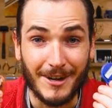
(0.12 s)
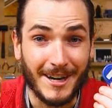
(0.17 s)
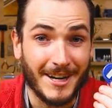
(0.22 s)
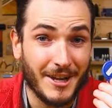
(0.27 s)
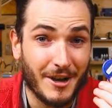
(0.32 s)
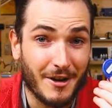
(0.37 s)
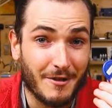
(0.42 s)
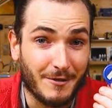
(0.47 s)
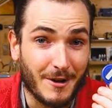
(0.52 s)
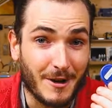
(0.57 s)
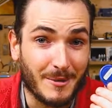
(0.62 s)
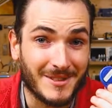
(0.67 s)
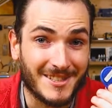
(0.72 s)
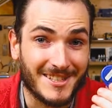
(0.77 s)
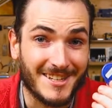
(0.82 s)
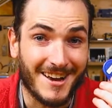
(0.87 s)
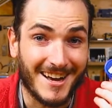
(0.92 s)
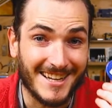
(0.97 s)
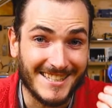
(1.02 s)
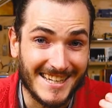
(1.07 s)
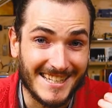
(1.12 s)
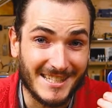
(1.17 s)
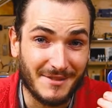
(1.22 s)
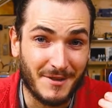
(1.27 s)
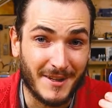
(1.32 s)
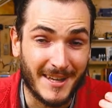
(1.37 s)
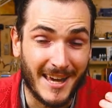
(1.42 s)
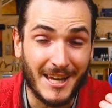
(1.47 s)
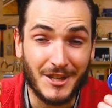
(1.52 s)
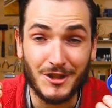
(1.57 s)
Radio Frequency
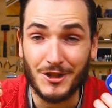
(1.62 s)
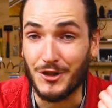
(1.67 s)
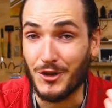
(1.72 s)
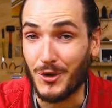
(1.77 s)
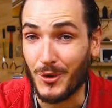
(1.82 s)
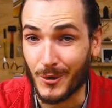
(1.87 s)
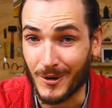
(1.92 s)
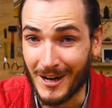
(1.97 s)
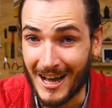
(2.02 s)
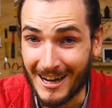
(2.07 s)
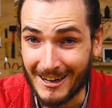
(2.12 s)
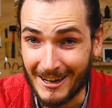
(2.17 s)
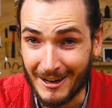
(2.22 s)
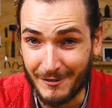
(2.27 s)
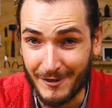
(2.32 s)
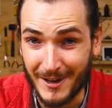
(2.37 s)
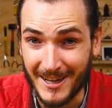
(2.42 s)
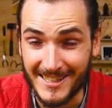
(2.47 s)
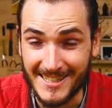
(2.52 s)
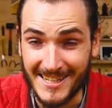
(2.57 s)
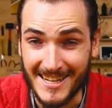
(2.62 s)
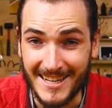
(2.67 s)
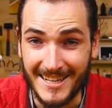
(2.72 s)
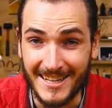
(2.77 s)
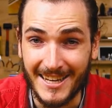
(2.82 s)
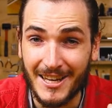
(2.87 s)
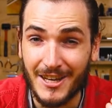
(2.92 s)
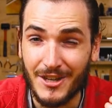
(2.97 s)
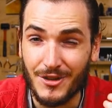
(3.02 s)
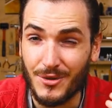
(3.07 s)
Identification, or
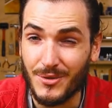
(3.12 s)
RFID,